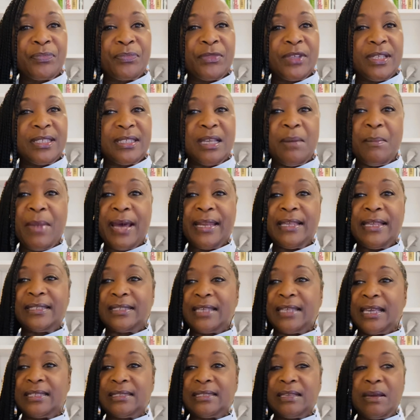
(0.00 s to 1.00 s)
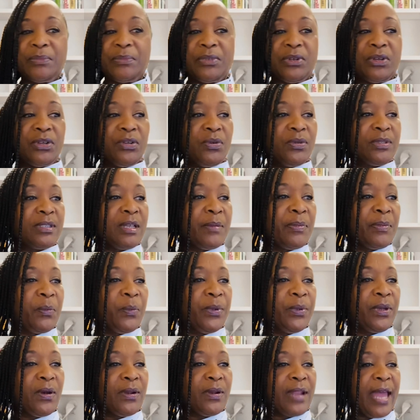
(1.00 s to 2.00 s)
Somebody say something or do something
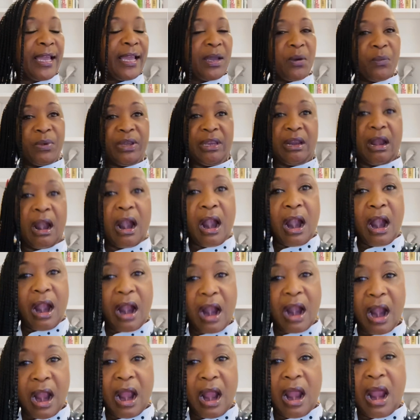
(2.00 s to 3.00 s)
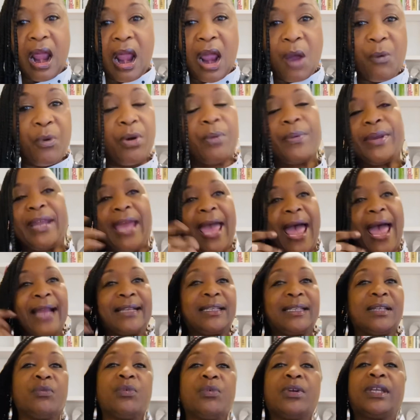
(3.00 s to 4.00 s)
we don't like and we're
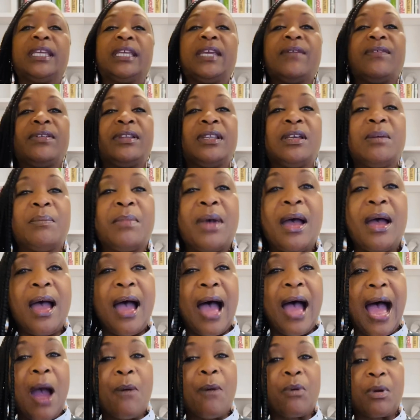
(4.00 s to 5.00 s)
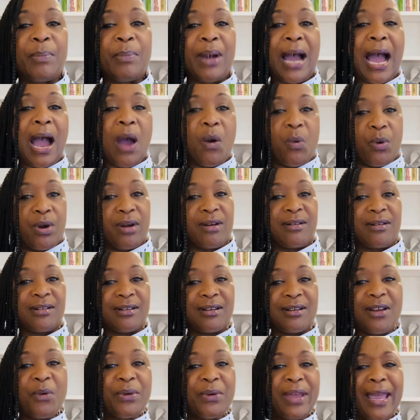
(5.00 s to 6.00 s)
reacting. We're giving them our power.
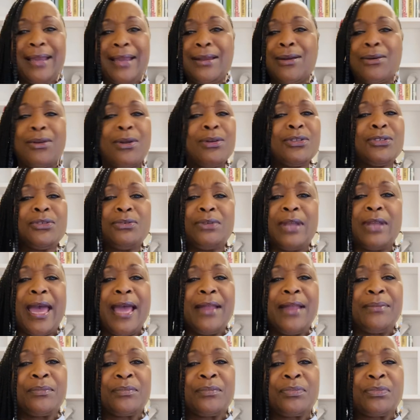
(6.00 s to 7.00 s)
Okay, no, don't do that.